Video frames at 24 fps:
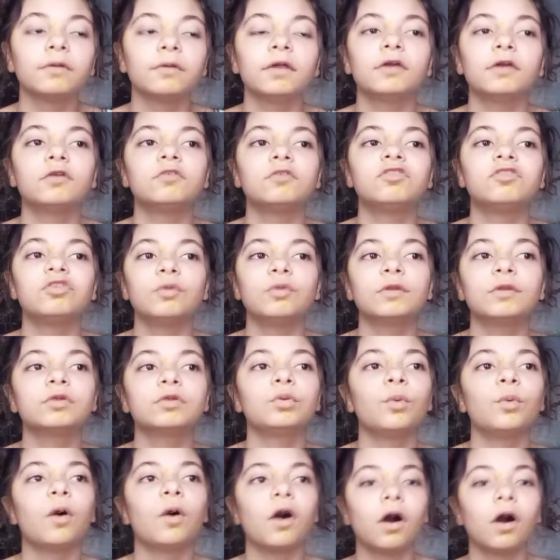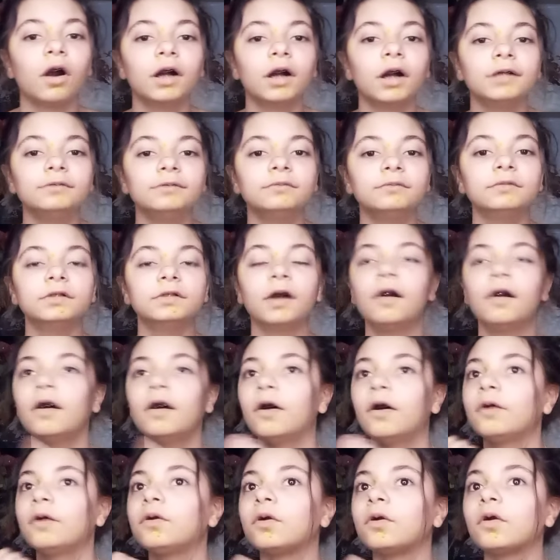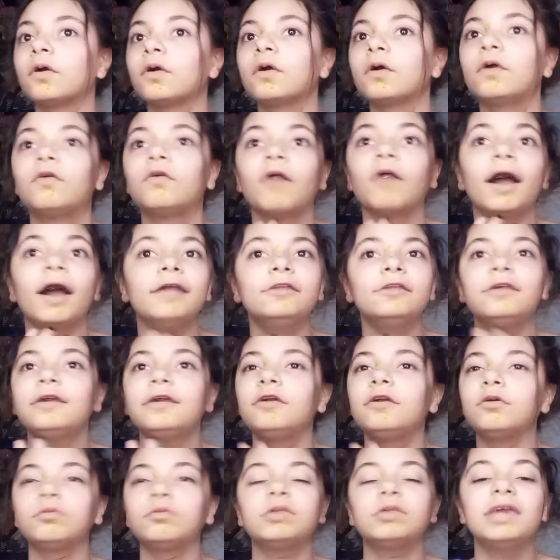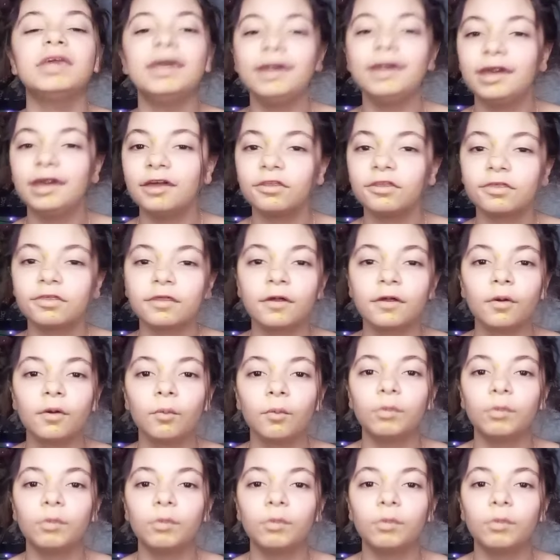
You're chewing too hard, you're grinding your teeth